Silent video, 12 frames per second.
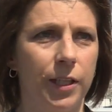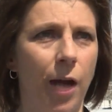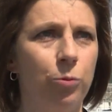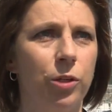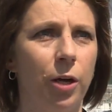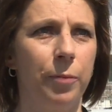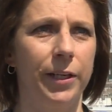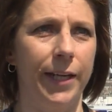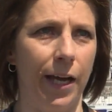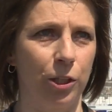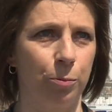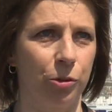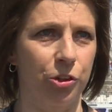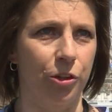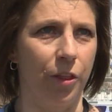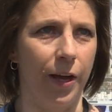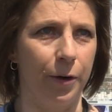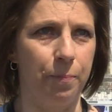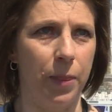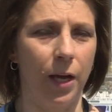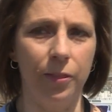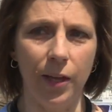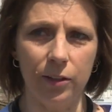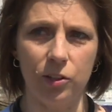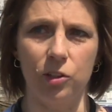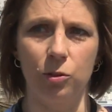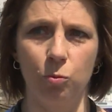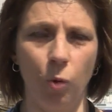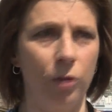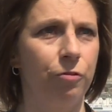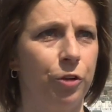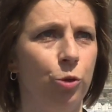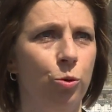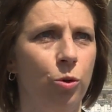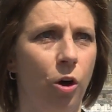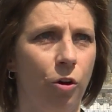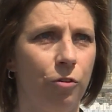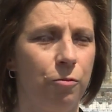count how many animals are there. And that's one view of